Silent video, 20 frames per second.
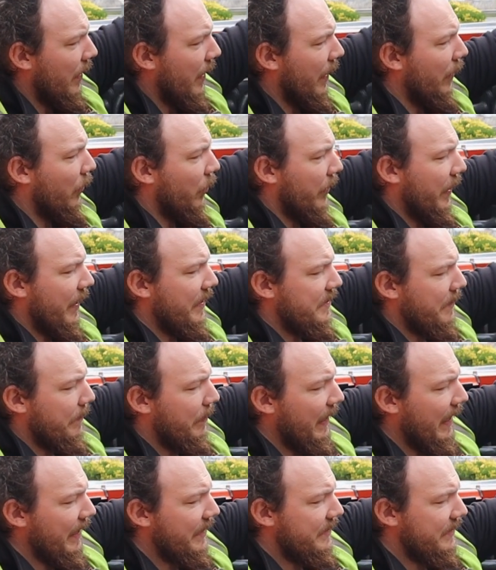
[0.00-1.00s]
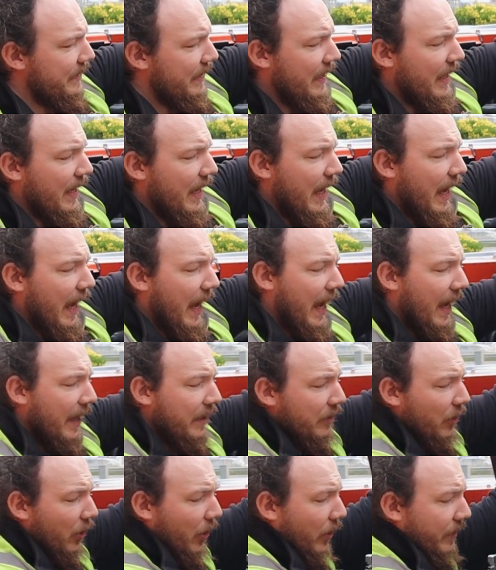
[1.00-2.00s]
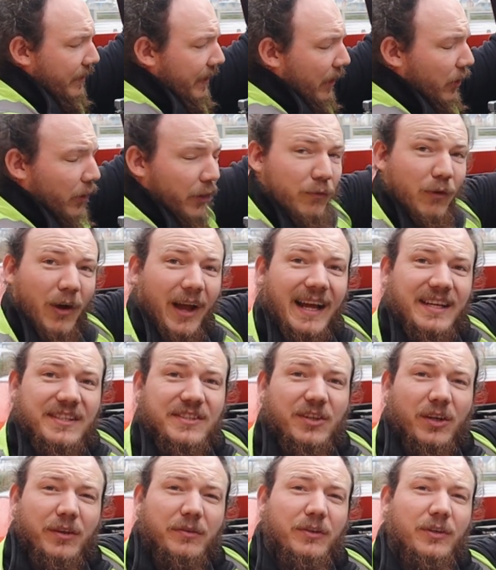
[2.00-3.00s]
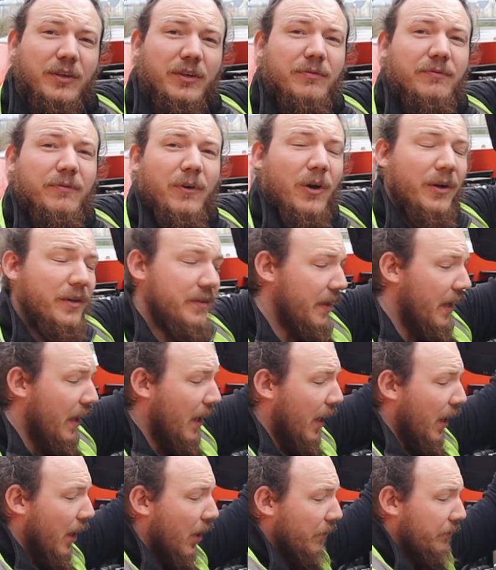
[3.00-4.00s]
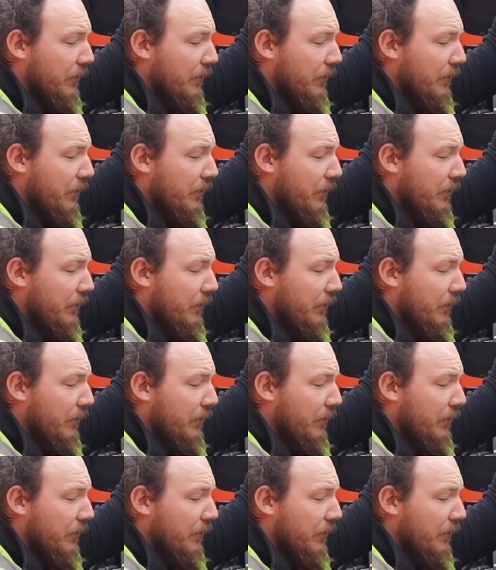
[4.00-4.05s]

and lock it into place, and down on the right hand side you're going to find our